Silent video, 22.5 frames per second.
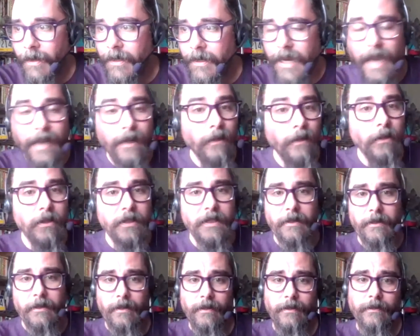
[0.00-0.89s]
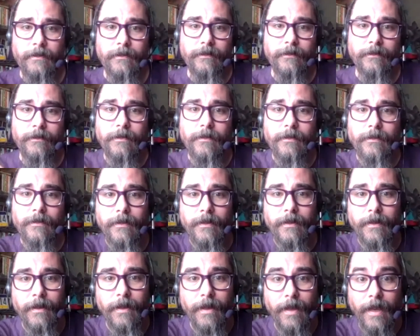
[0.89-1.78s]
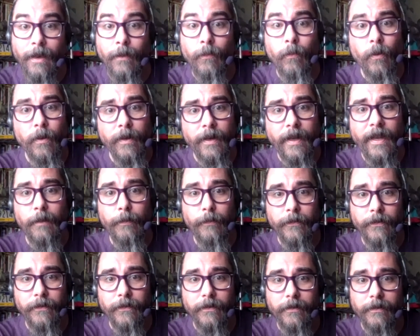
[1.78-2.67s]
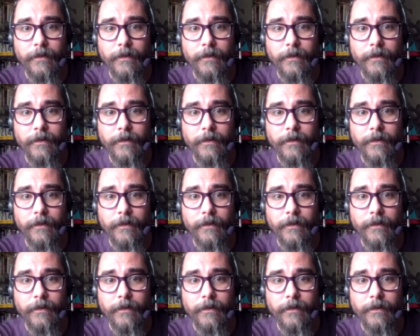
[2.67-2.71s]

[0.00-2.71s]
Gotta look at her. And what happened?